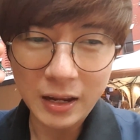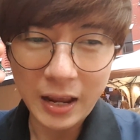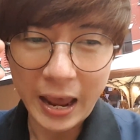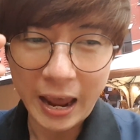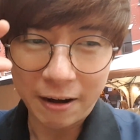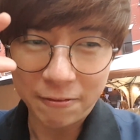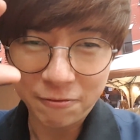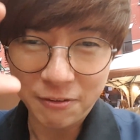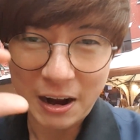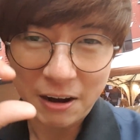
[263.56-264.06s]

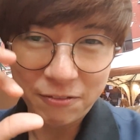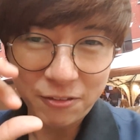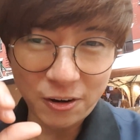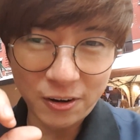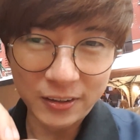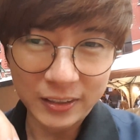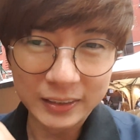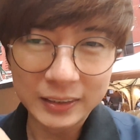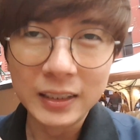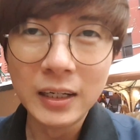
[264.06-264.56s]
and
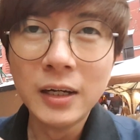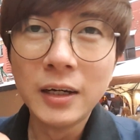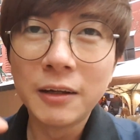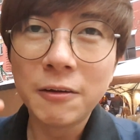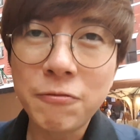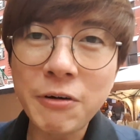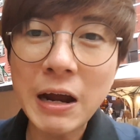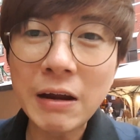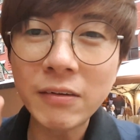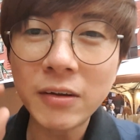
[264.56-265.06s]
$5.
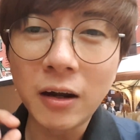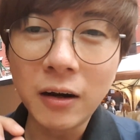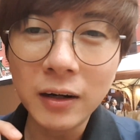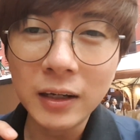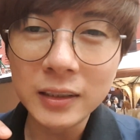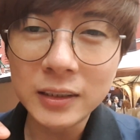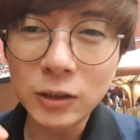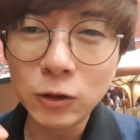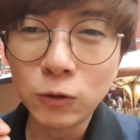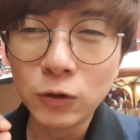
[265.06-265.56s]

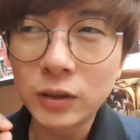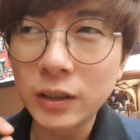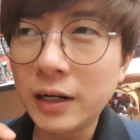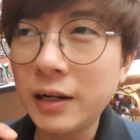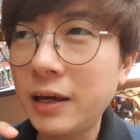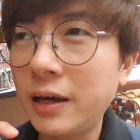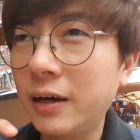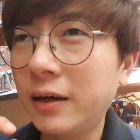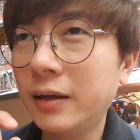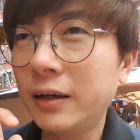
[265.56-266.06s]
$5
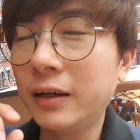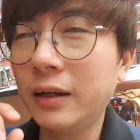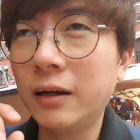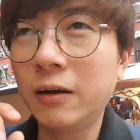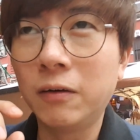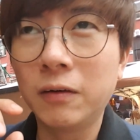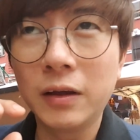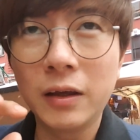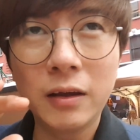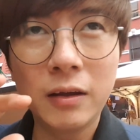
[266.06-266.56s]
usually, you
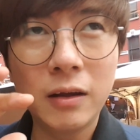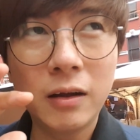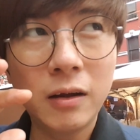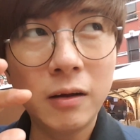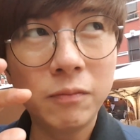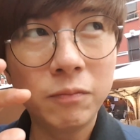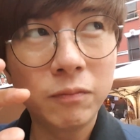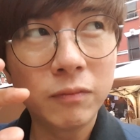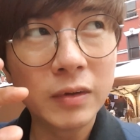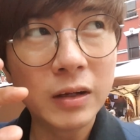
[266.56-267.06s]
know,
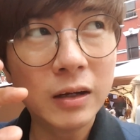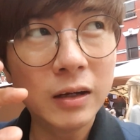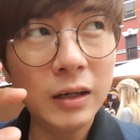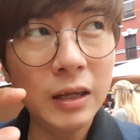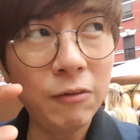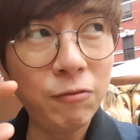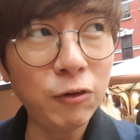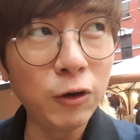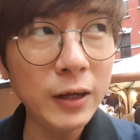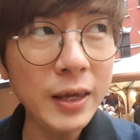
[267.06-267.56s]

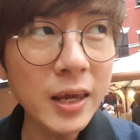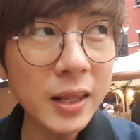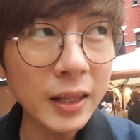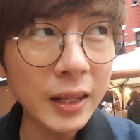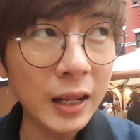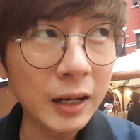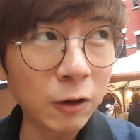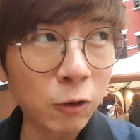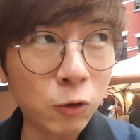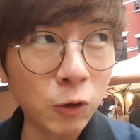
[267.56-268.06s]
if you eat
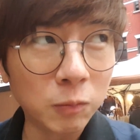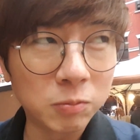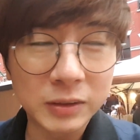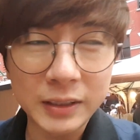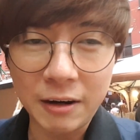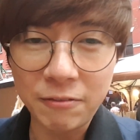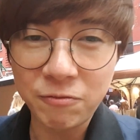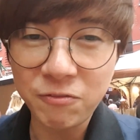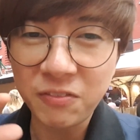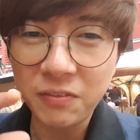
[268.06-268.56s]
in groups,
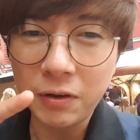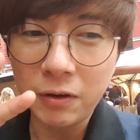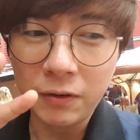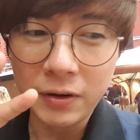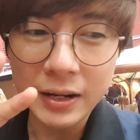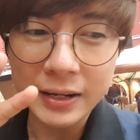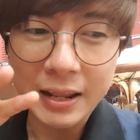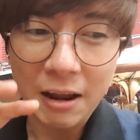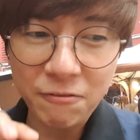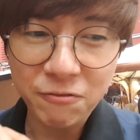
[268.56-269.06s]
right, you
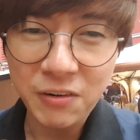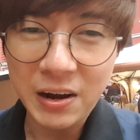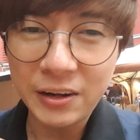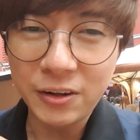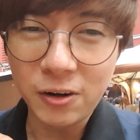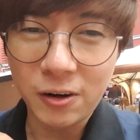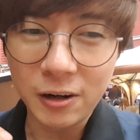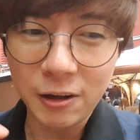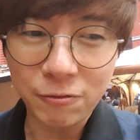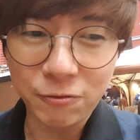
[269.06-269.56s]
need that
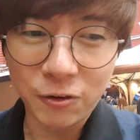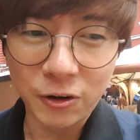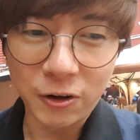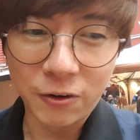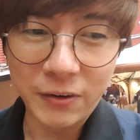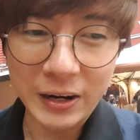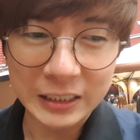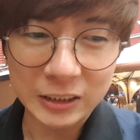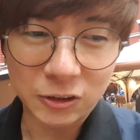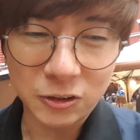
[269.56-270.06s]
$5 for
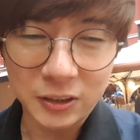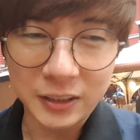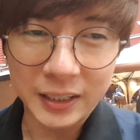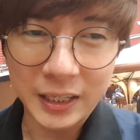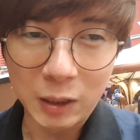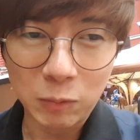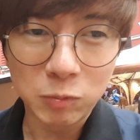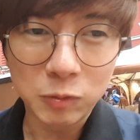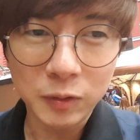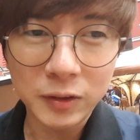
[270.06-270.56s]
your
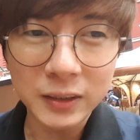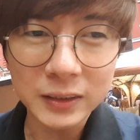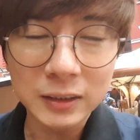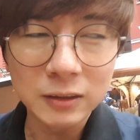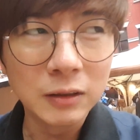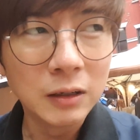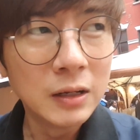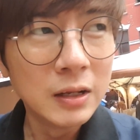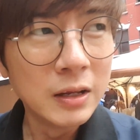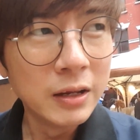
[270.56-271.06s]
restaurant tip, because
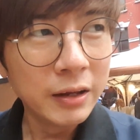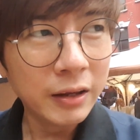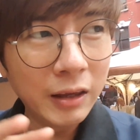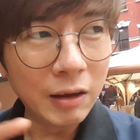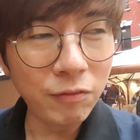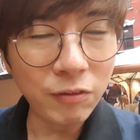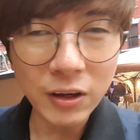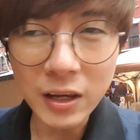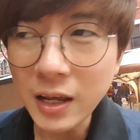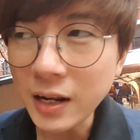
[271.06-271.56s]
if
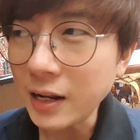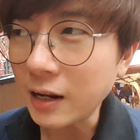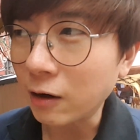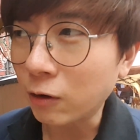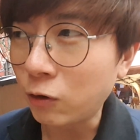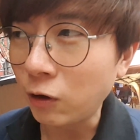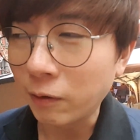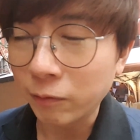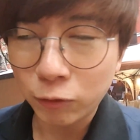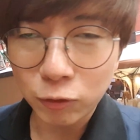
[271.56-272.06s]
you eat in a
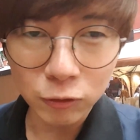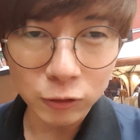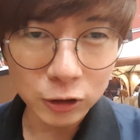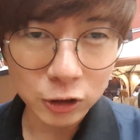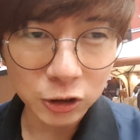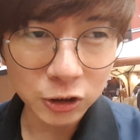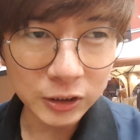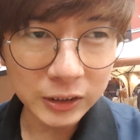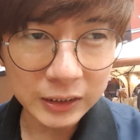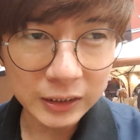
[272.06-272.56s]
group of 2 or
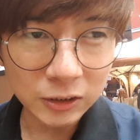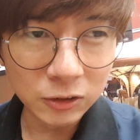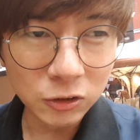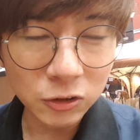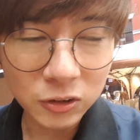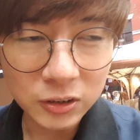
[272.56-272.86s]
3,